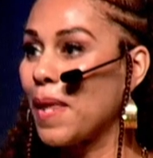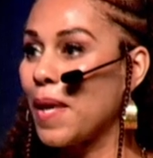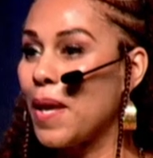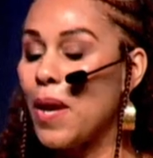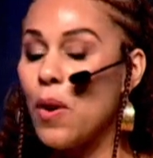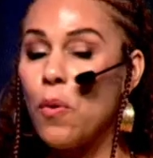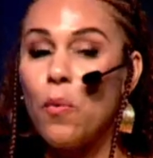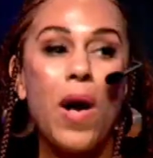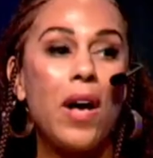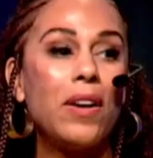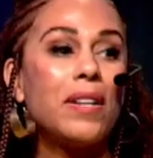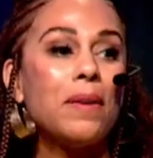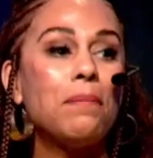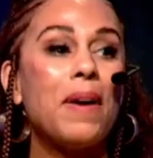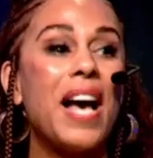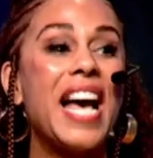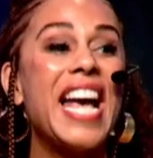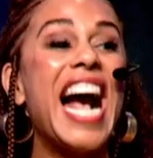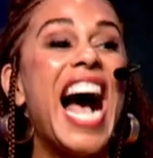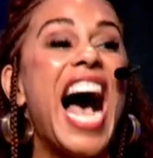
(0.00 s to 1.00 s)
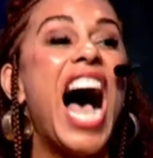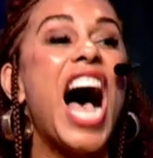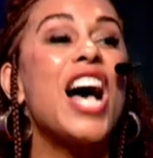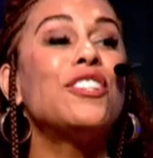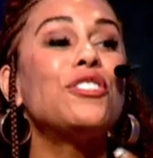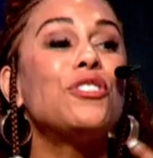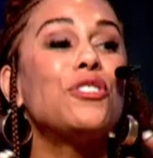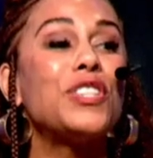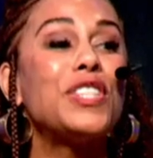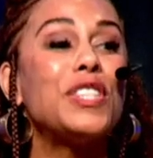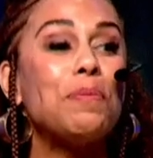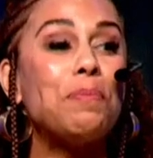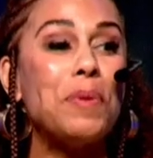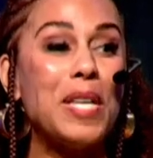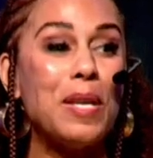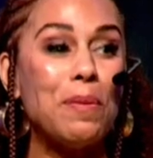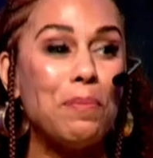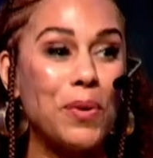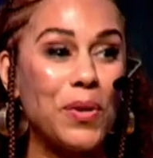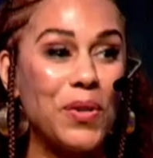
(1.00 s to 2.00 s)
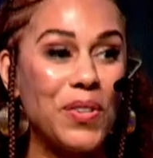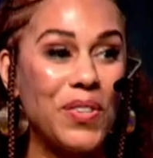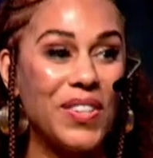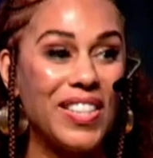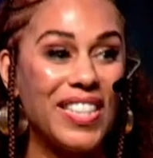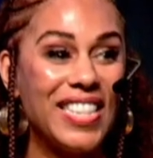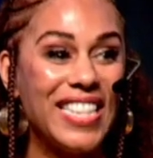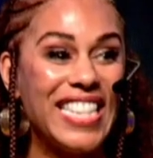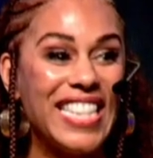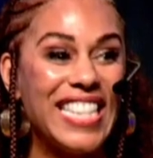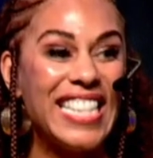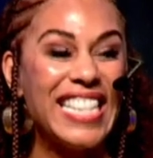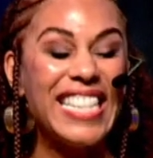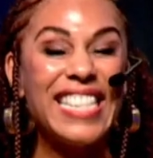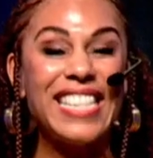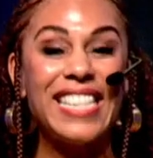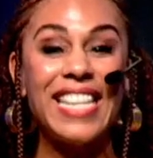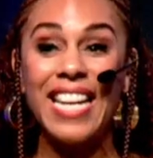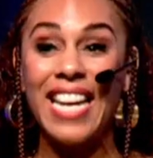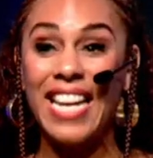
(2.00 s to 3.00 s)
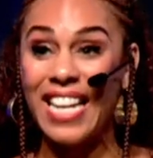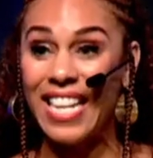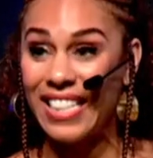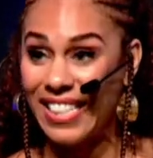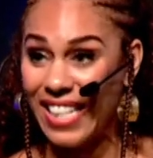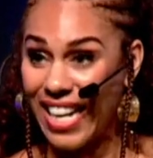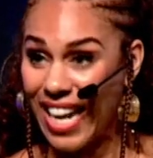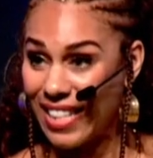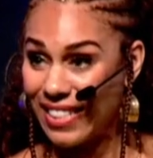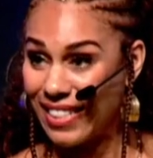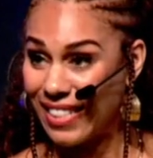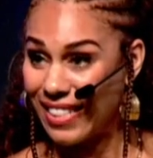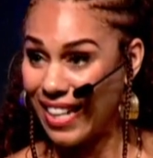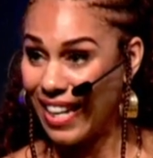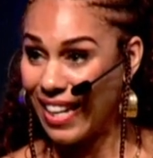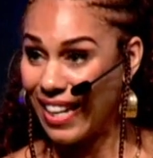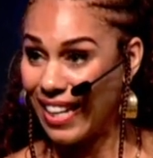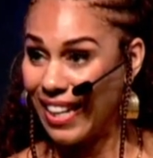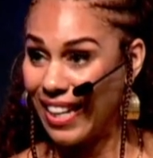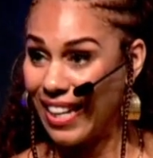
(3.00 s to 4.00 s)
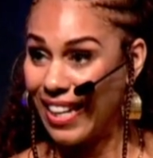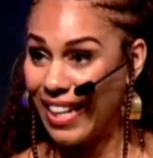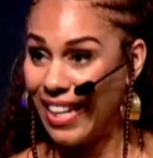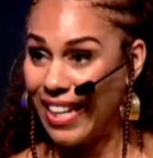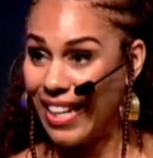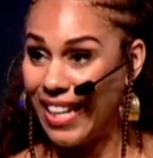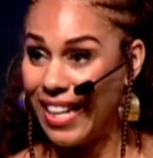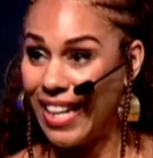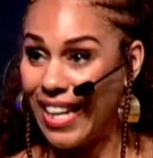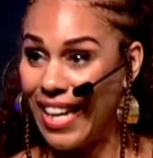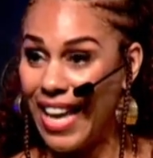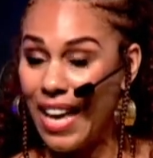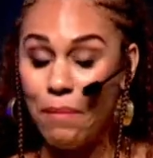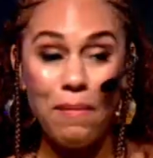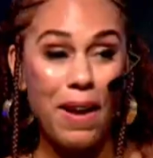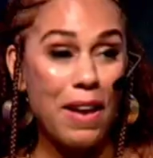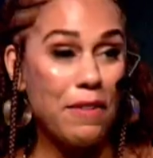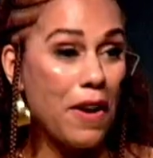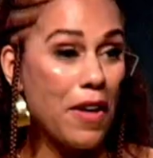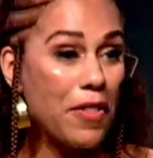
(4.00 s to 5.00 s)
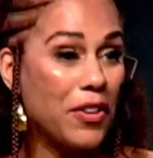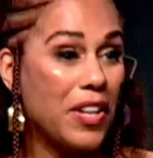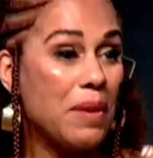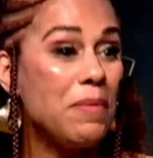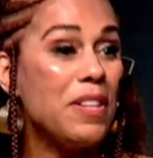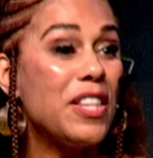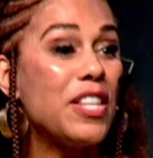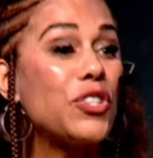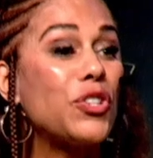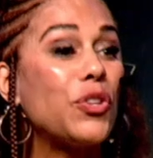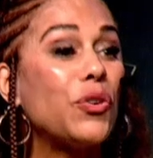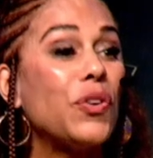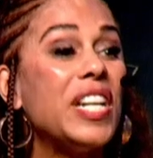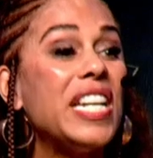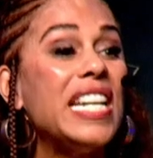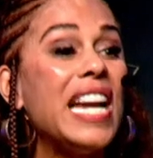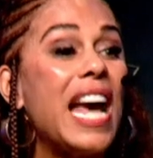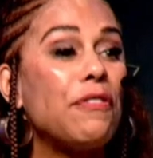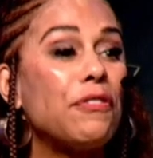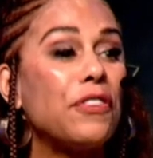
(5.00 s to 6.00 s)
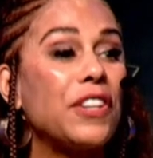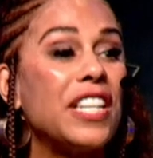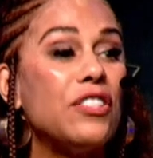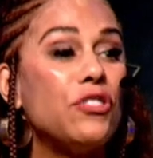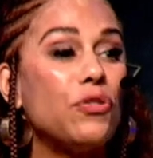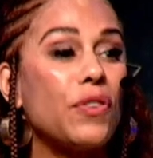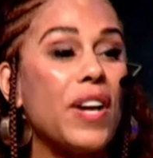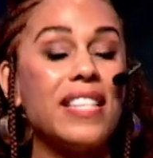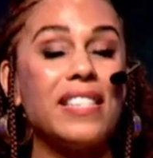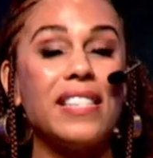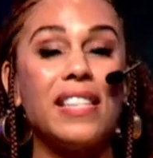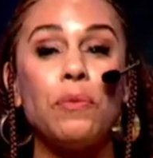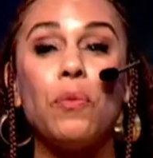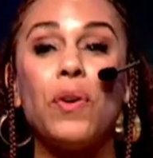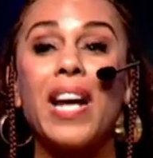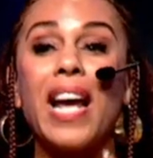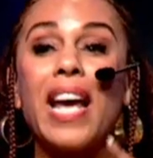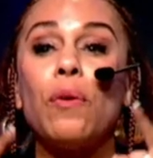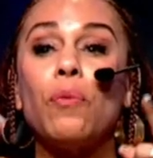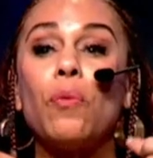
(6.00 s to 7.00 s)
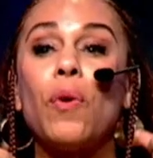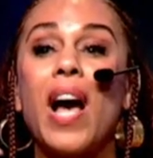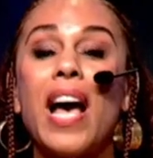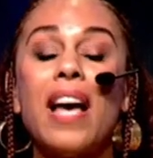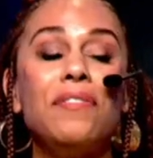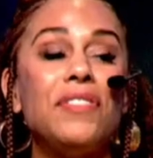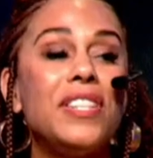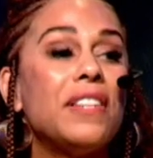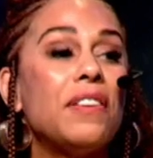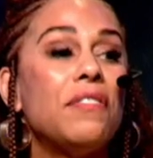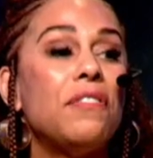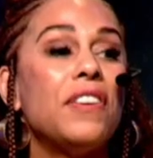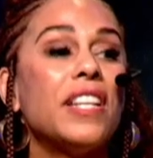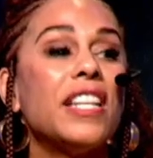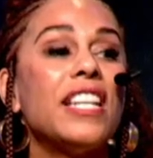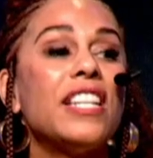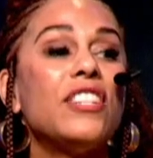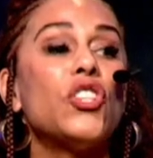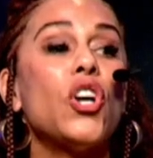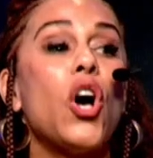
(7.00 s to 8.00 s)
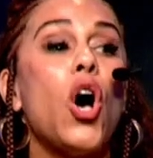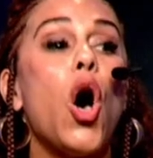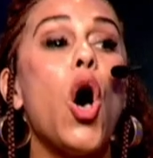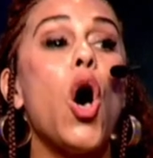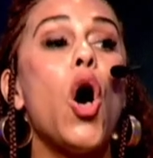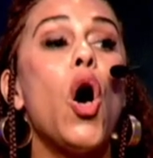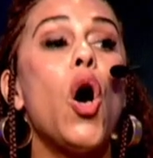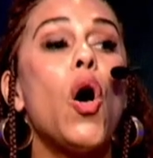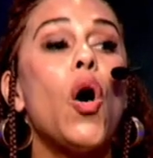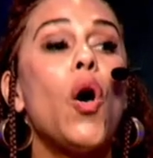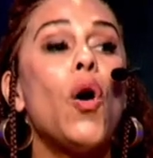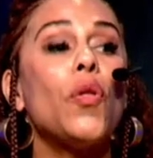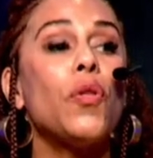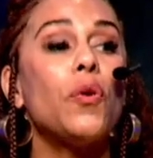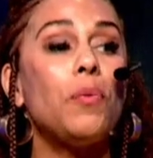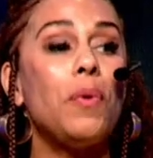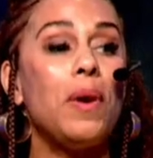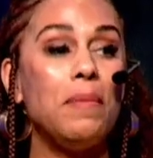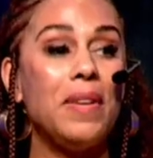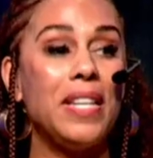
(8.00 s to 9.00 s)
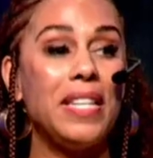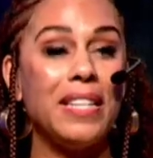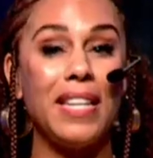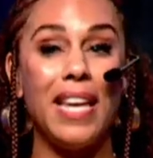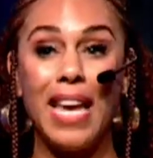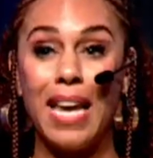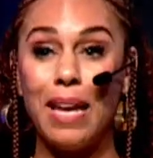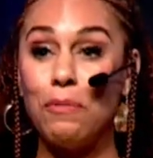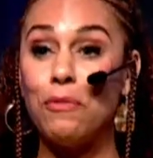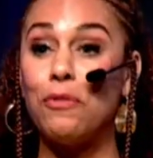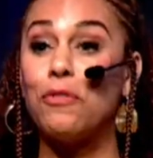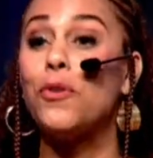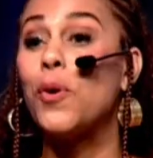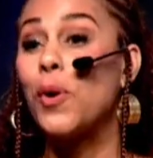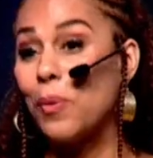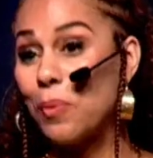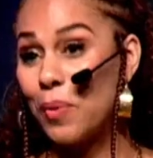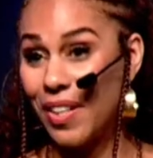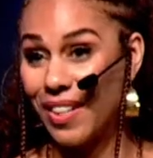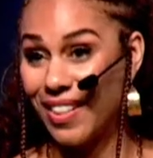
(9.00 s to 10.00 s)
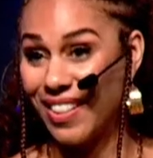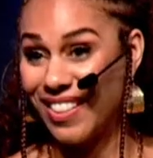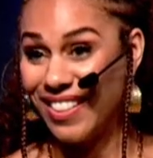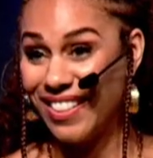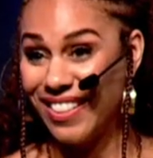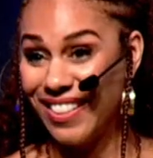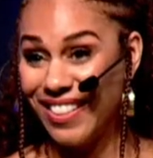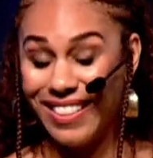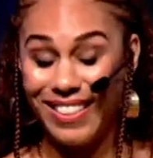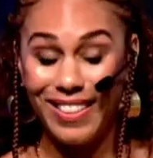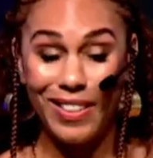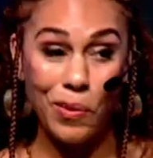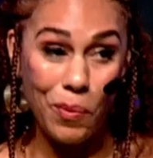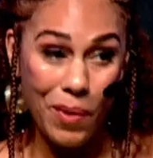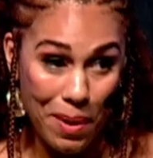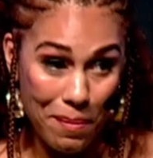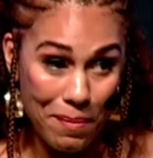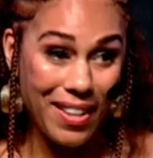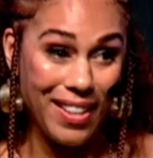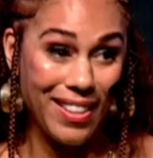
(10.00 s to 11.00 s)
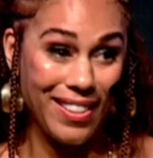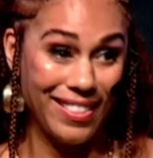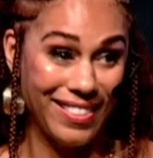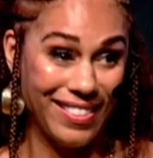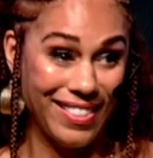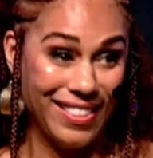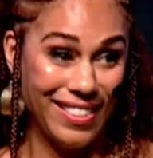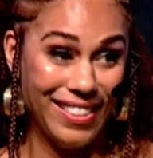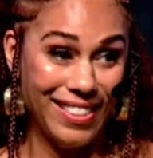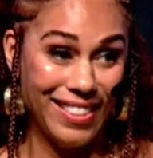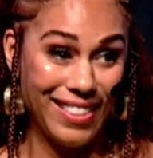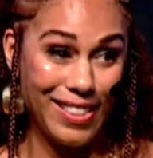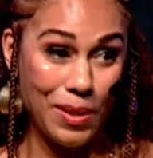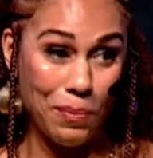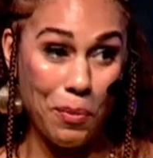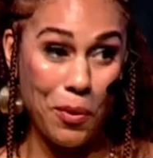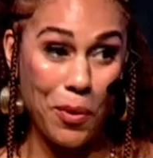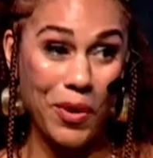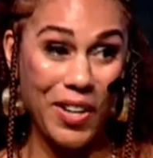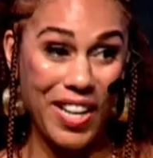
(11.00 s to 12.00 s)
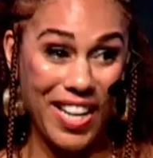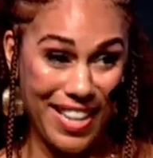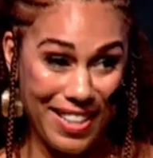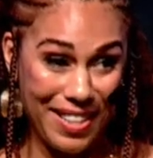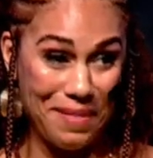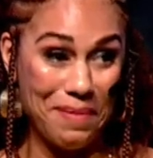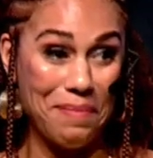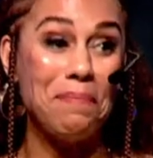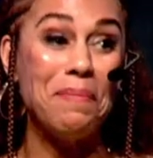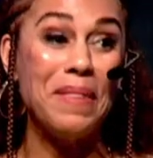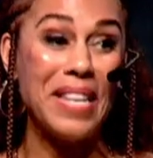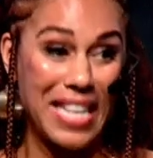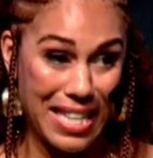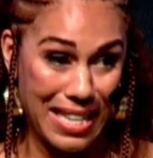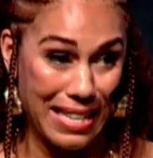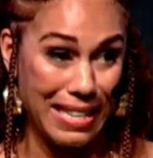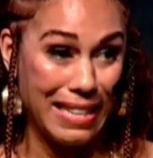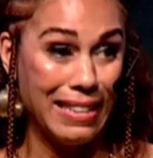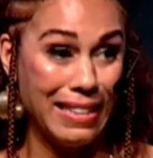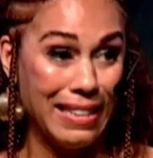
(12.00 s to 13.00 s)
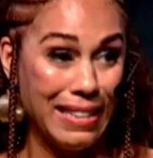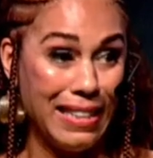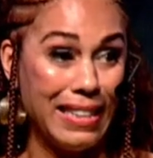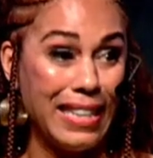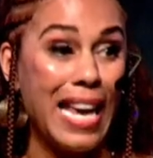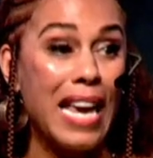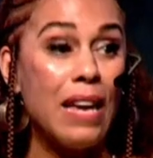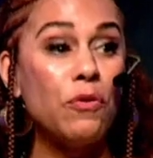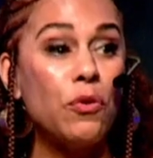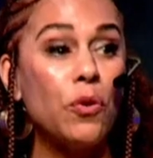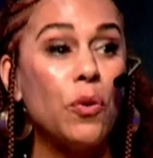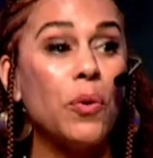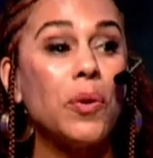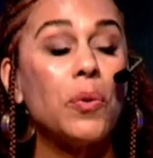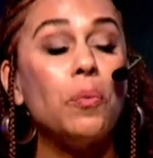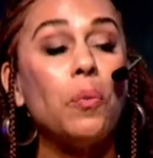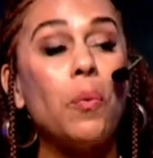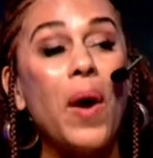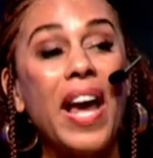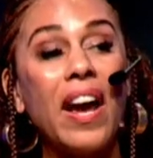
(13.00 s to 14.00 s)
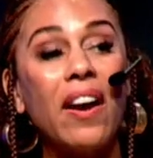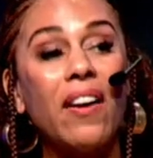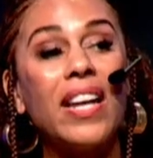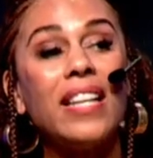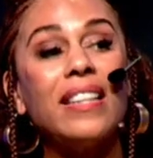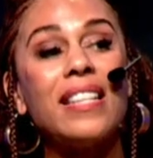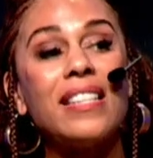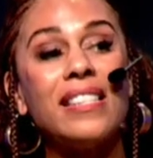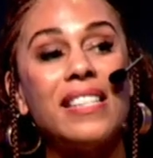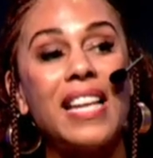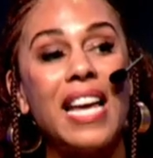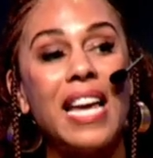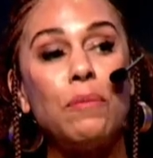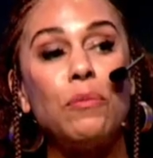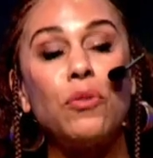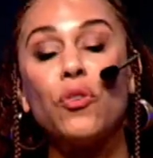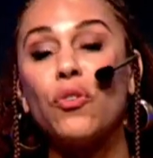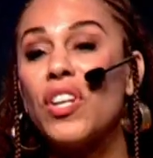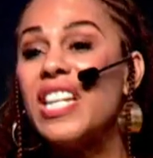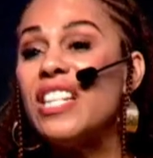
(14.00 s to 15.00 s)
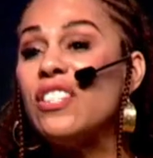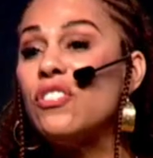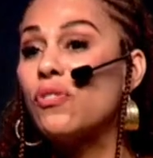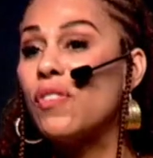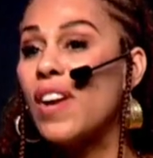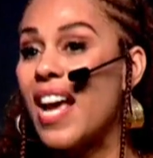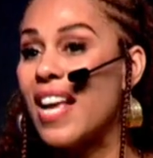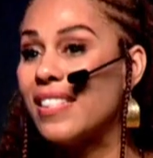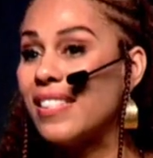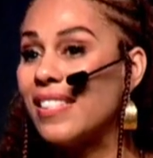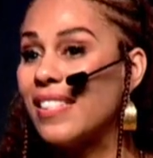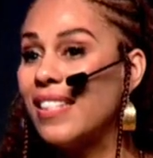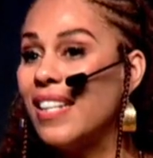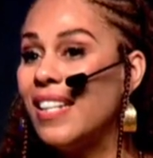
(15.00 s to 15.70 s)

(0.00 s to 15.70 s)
Welcomed by hundreds of people, singing and dancing. My father gave me this green African dress, and when I arrived in the village, all the women came forward. The women supporting me came forward wearing the same green dress,